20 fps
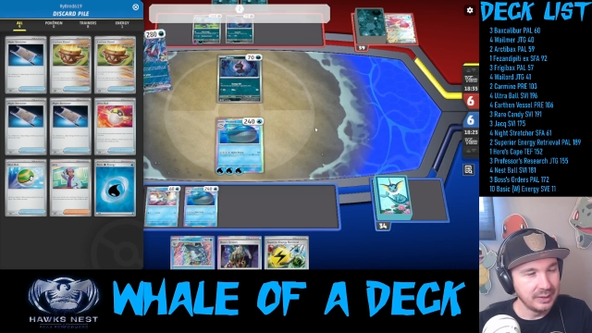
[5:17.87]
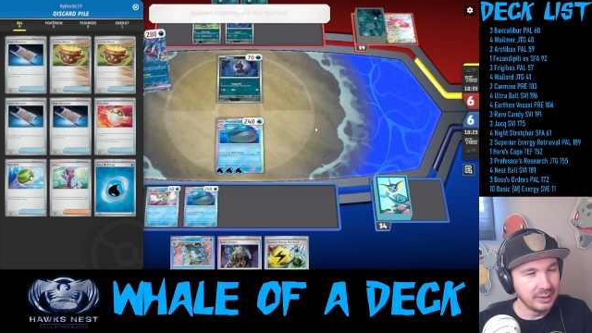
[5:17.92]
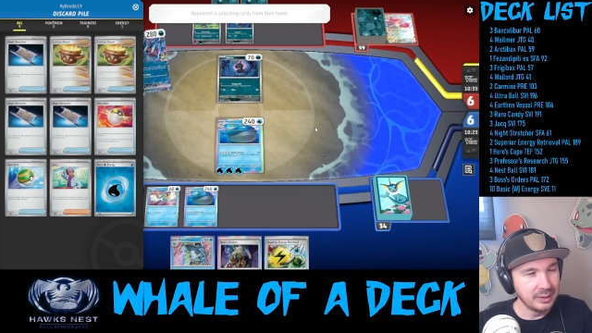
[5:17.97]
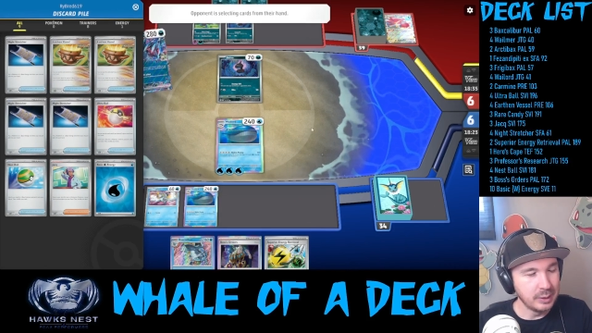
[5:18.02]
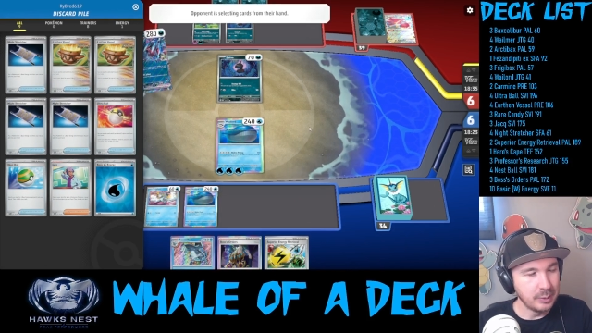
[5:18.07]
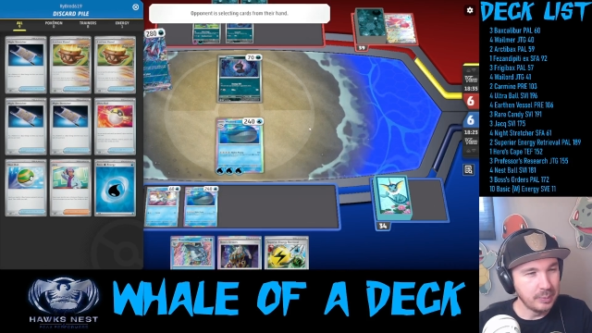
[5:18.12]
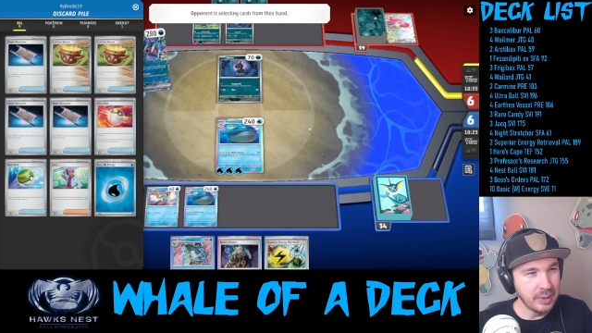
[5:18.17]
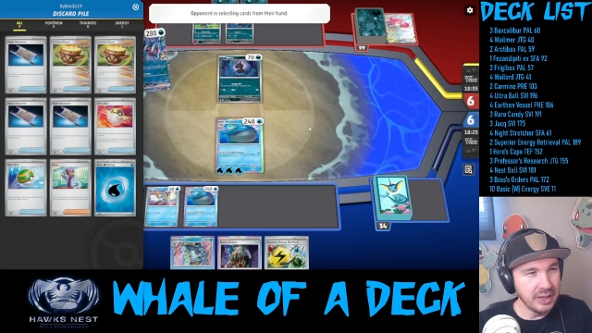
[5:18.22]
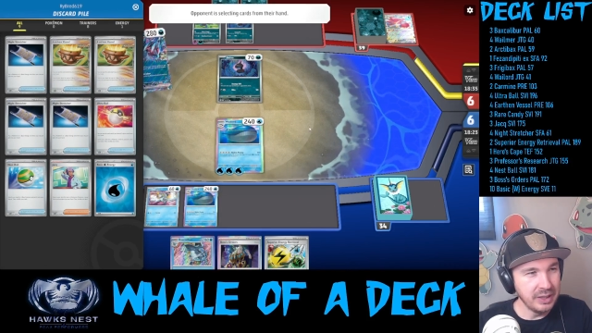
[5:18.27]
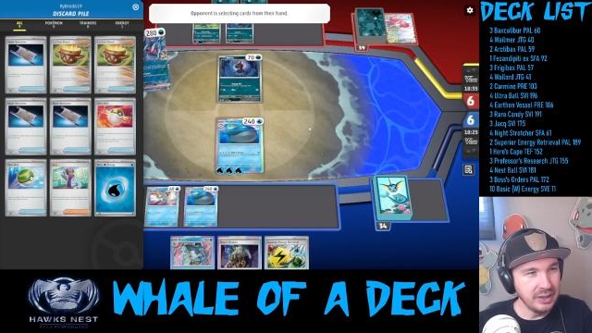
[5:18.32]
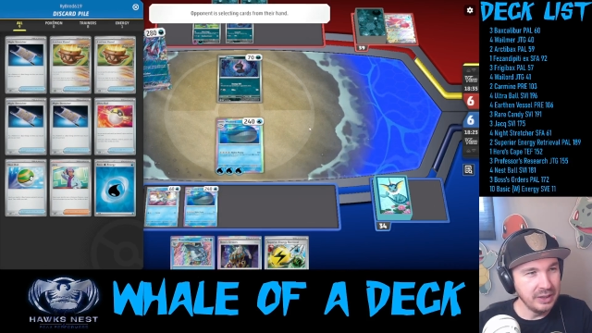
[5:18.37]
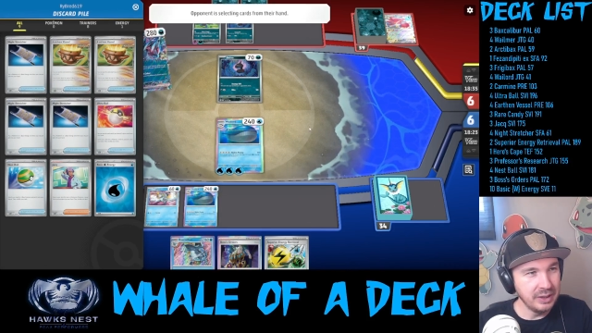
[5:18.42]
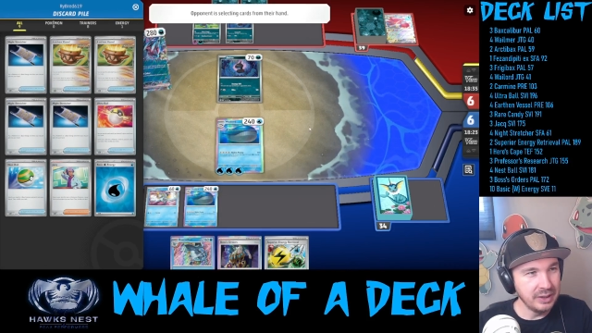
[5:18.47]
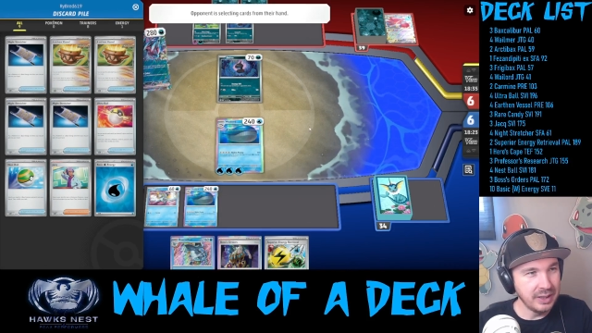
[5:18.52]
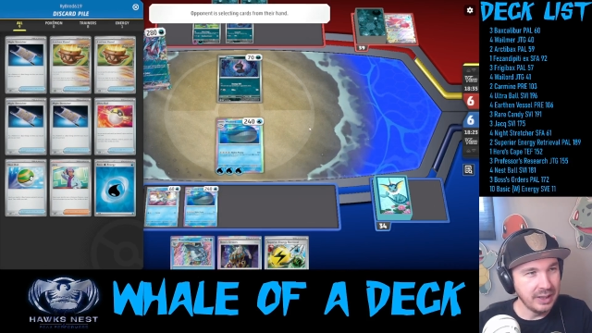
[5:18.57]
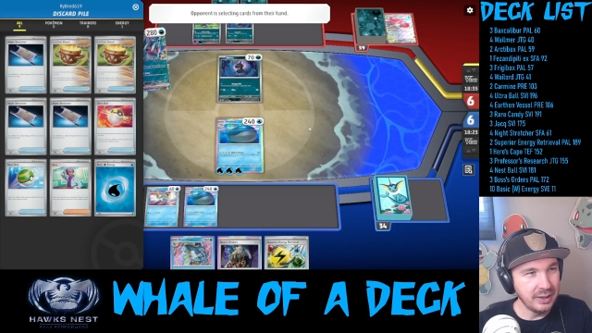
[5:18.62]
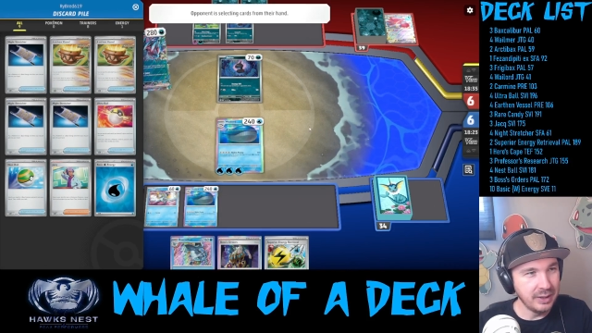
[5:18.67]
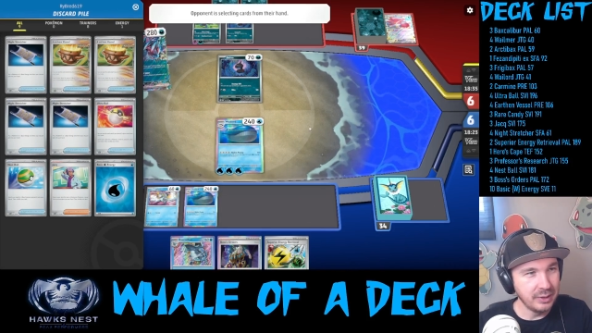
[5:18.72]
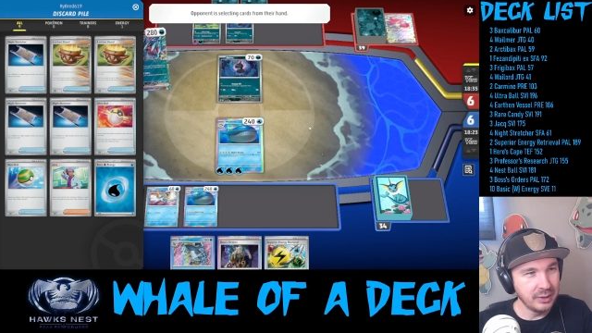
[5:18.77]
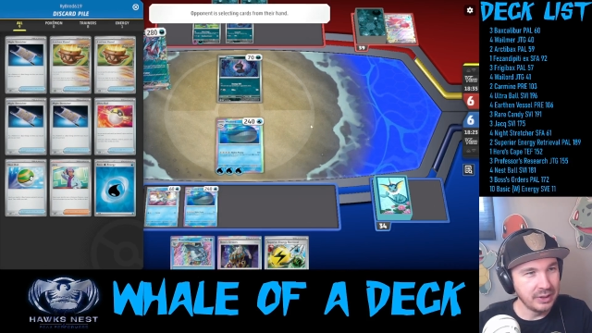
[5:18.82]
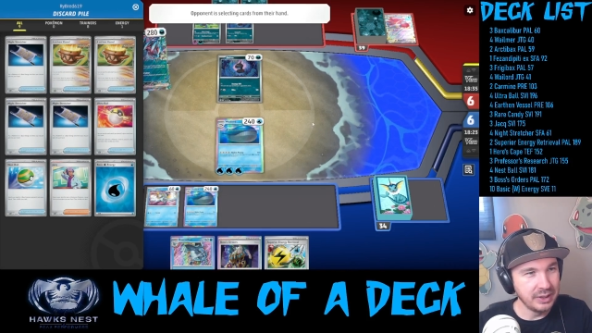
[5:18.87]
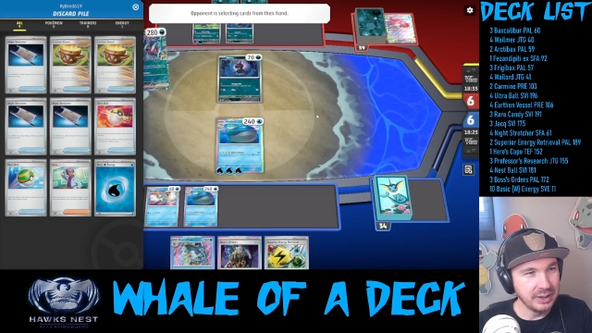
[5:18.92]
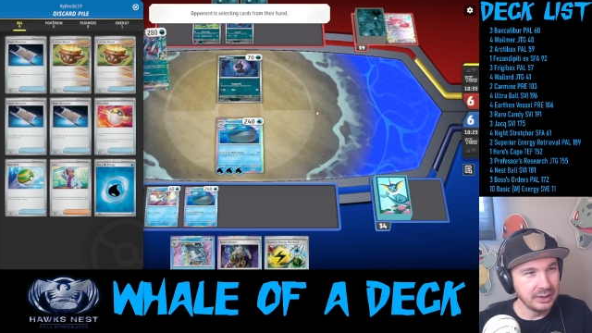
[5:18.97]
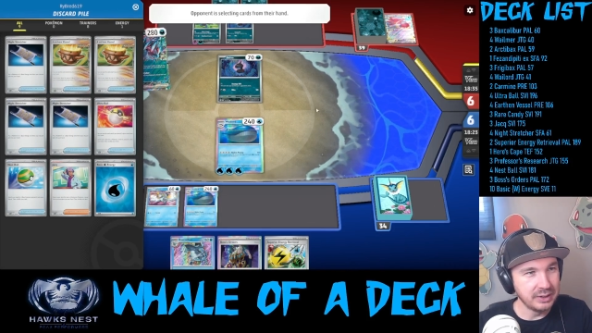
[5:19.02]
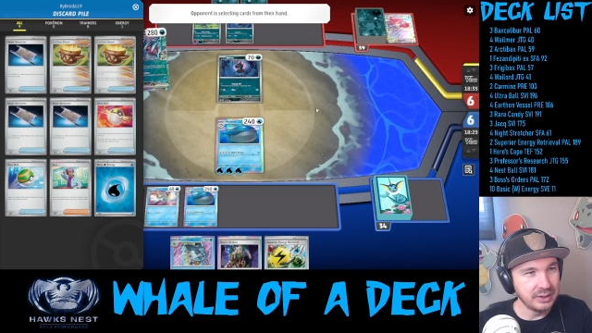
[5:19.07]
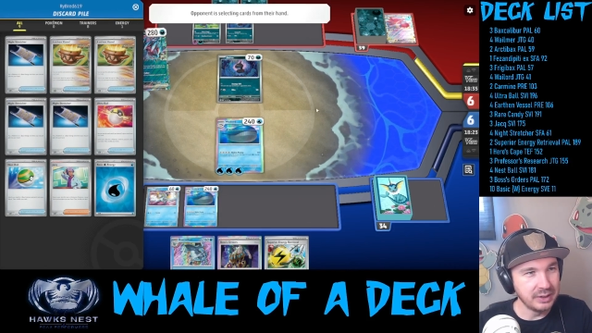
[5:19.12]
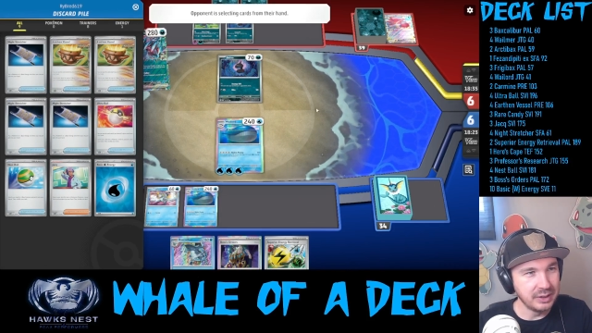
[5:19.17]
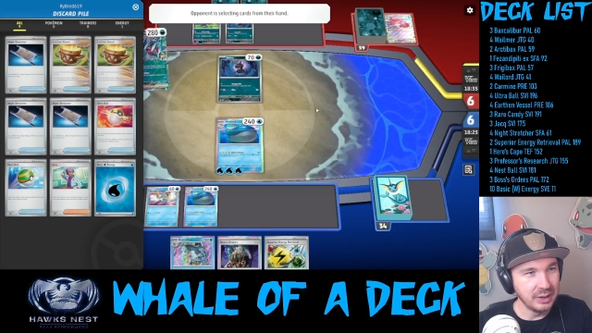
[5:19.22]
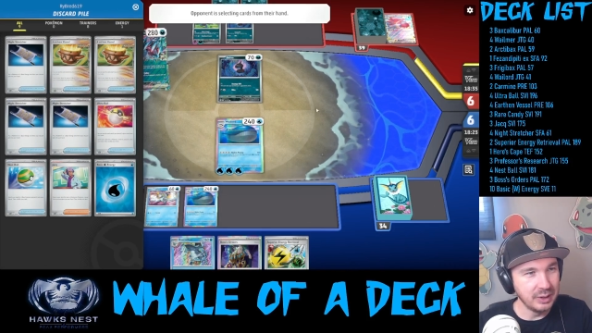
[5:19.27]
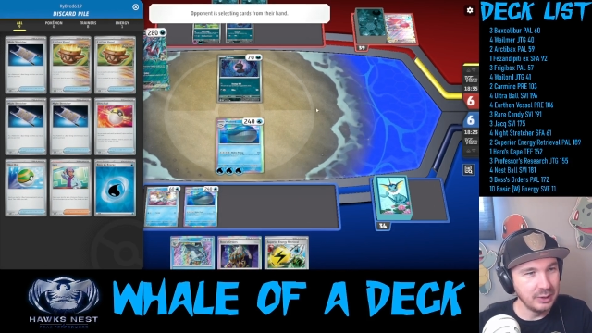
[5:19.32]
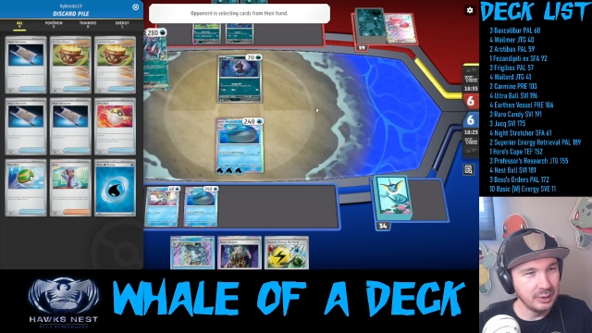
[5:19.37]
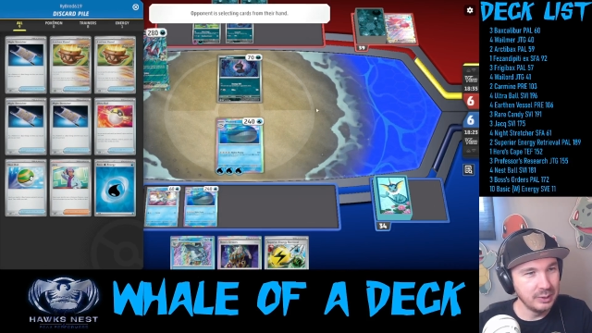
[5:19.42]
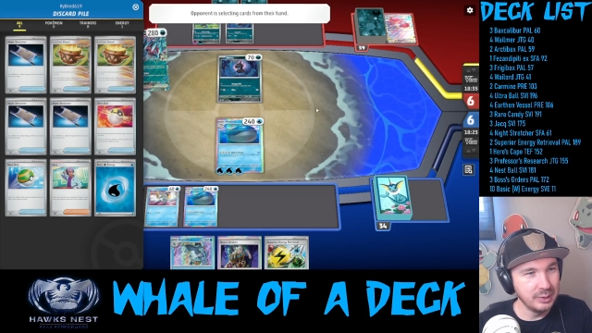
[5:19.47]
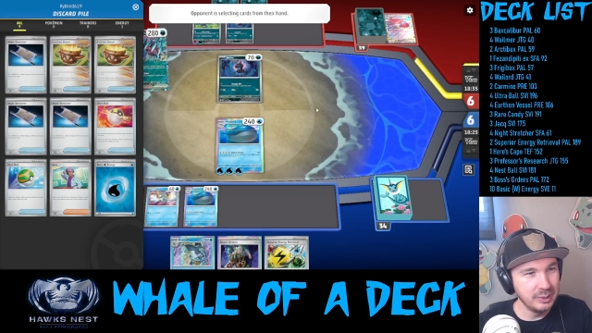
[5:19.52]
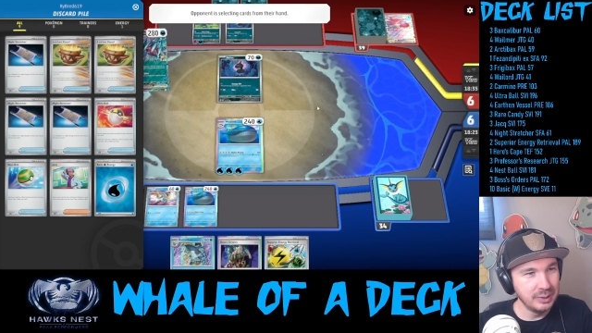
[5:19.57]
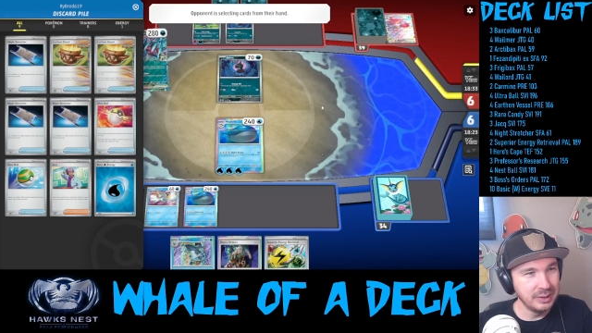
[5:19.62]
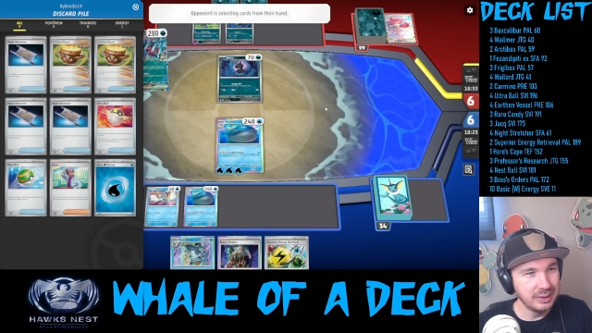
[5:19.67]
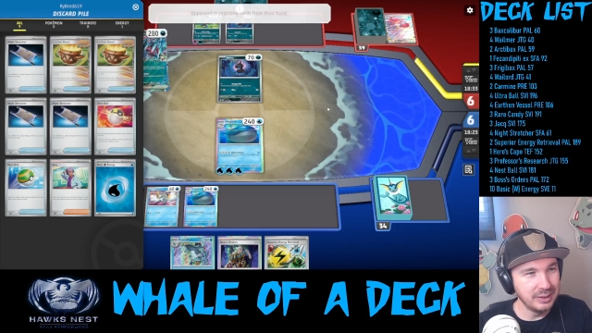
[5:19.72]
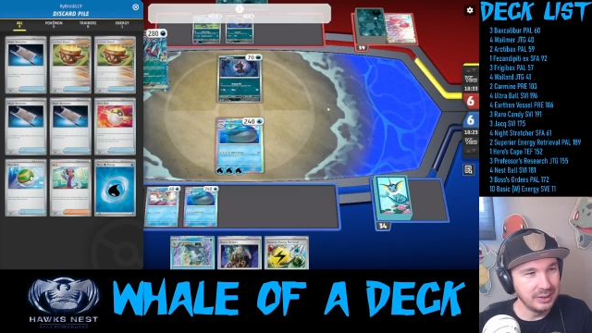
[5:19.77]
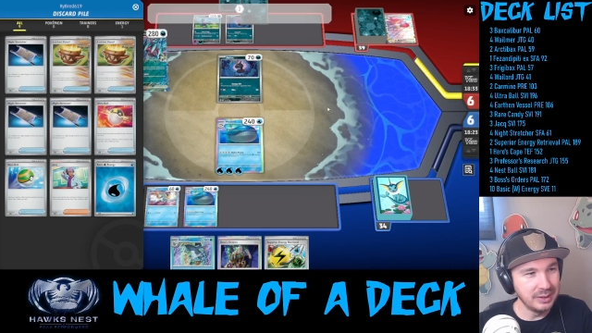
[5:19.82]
depending on how things go,